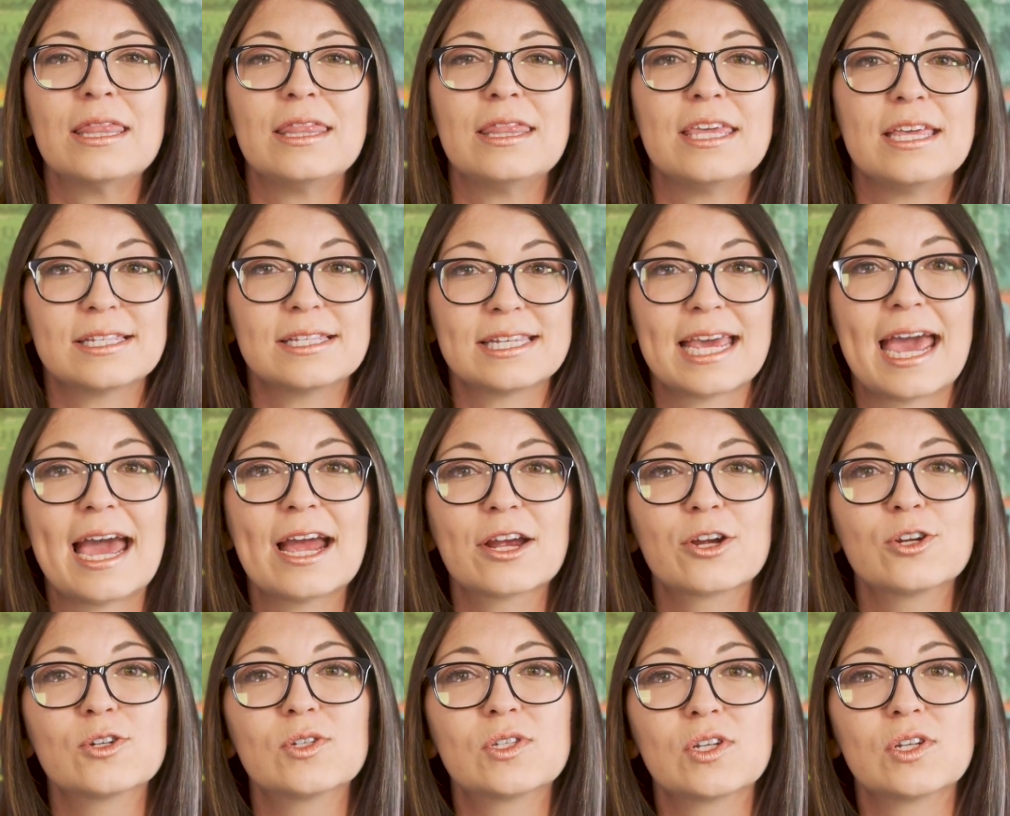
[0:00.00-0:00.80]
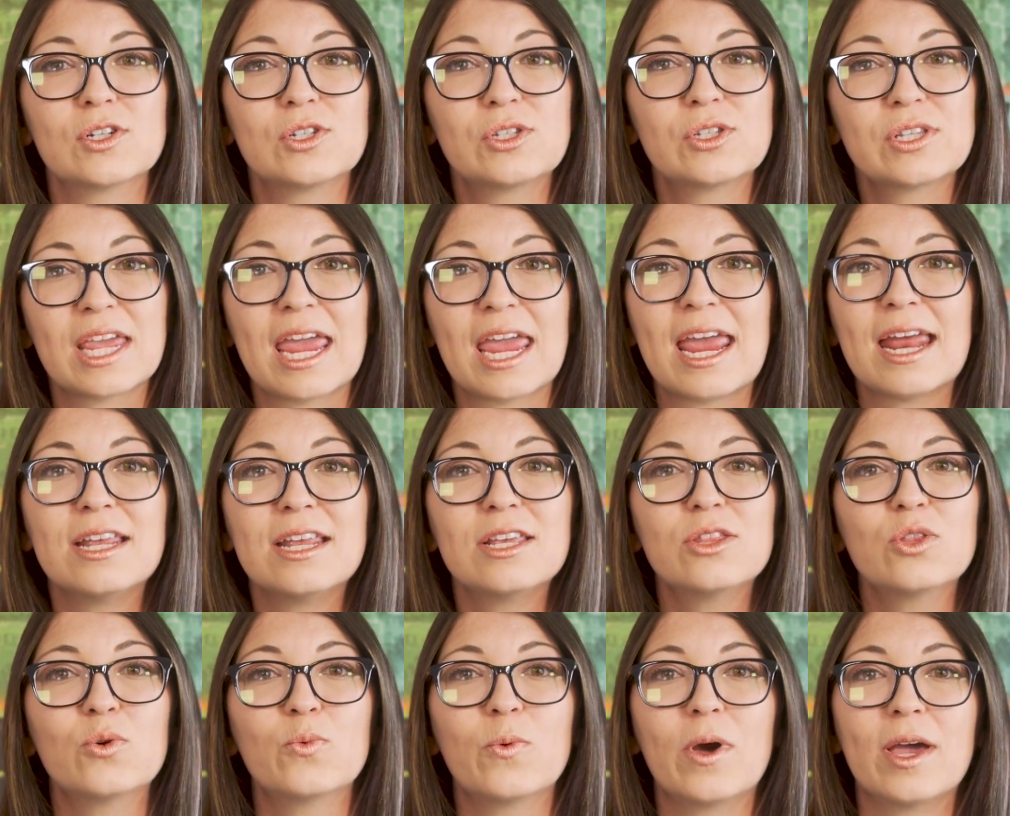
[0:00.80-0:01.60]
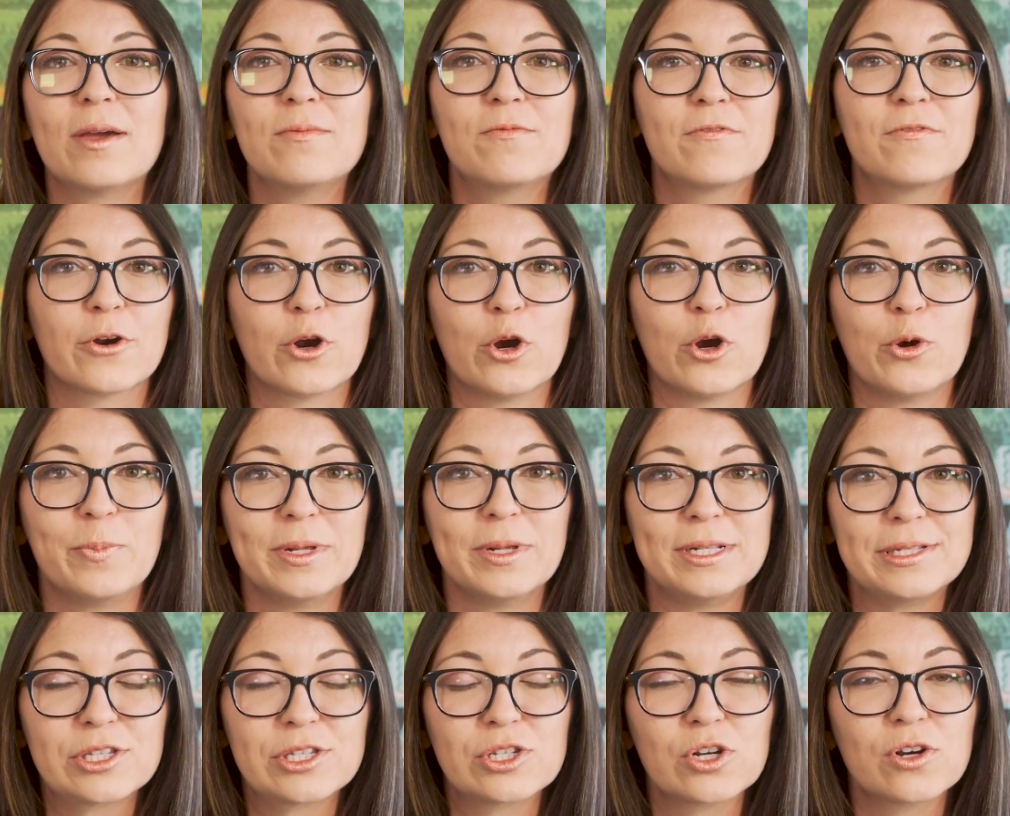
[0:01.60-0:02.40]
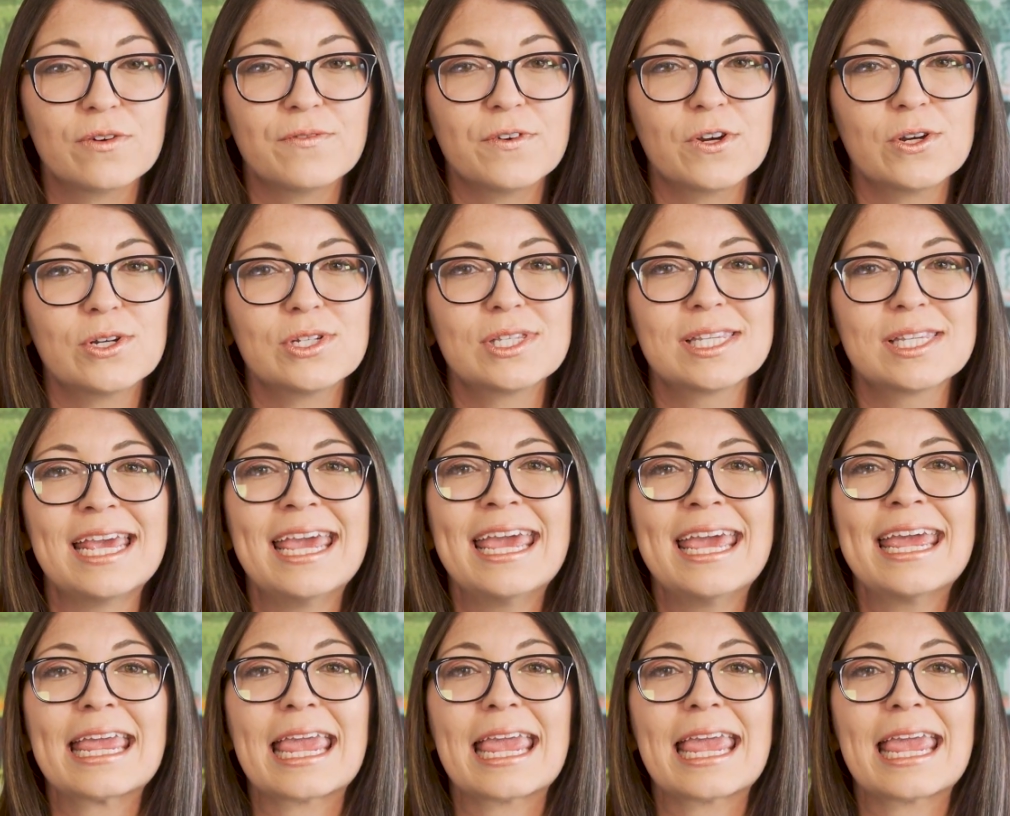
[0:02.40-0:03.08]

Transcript: The attackers are scanning the web for open servers,